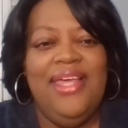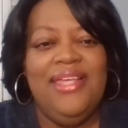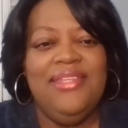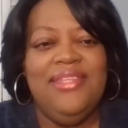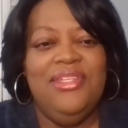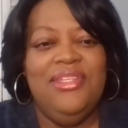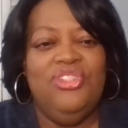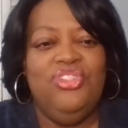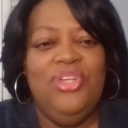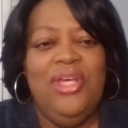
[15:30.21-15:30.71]

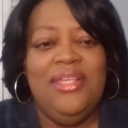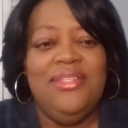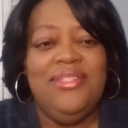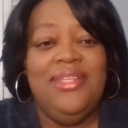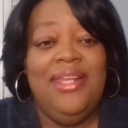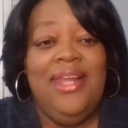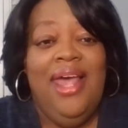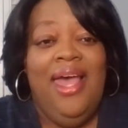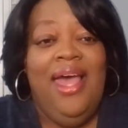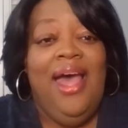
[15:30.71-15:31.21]
That suggests
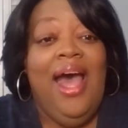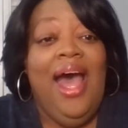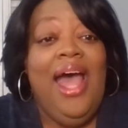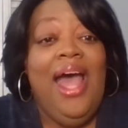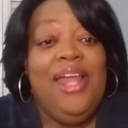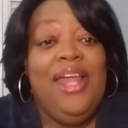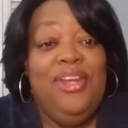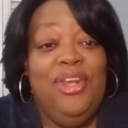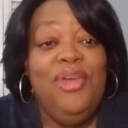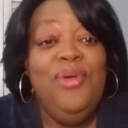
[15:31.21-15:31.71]
that
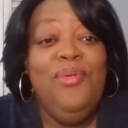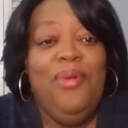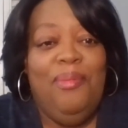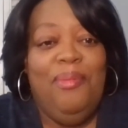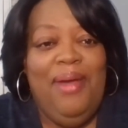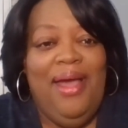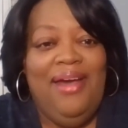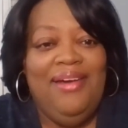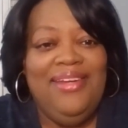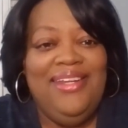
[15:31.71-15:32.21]
I knew
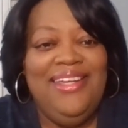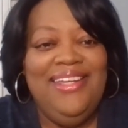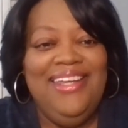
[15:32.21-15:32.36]
about